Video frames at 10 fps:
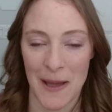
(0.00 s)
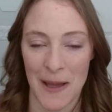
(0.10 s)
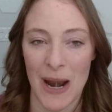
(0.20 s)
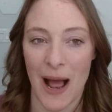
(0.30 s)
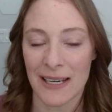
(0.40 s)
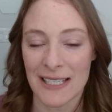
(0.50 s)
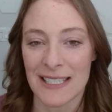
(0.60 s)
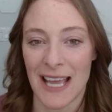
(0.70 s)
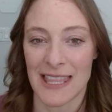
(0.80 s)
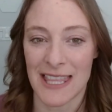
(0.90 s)
But
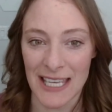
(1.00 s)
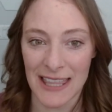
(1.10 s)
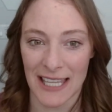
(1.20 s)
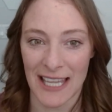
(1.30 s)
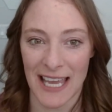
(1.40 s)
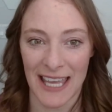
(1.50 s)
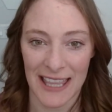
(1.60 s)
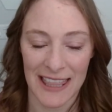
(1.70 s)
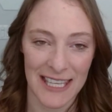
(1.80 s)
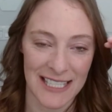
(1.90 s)
honestly, I think that like
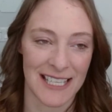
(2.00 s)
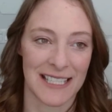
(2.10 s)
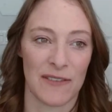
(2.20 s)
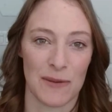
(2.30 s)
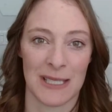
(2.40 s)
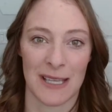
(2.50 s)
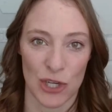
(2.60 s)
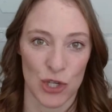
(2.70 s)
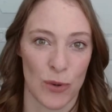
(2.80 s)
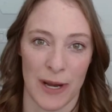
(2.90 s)
this has given me such a
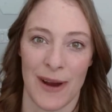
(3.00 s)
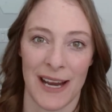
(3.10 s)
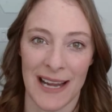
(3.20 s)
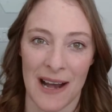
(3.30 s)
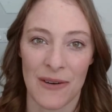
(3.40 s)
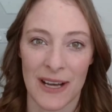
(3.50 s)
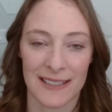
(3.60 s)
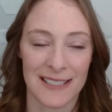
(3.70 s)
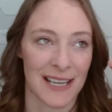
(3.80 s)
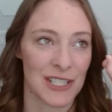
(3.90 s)
joy right now and
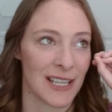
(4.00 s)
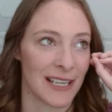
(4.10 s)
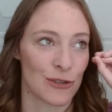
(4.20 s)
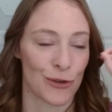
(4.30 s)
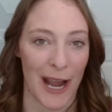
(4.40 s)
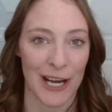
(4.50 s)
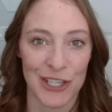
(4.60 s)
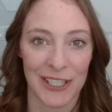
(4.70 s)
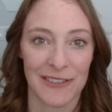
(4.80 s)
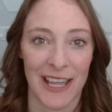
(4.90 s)
such a like
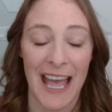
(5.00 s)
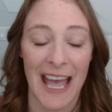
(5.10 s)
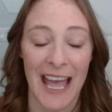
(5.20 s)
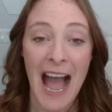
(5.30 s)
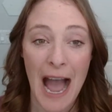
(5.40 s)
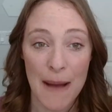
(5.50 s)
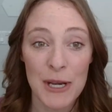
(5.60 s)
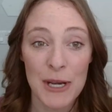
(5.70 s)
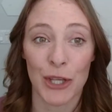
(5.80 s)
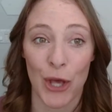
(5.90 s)
direction of like, I'm
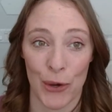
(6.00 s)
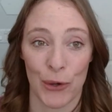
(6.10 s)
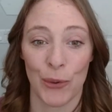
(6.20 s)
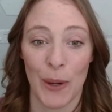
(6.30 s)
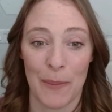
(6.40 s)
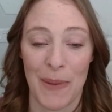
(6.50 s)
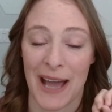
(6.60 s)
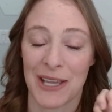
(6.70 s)
going to go back.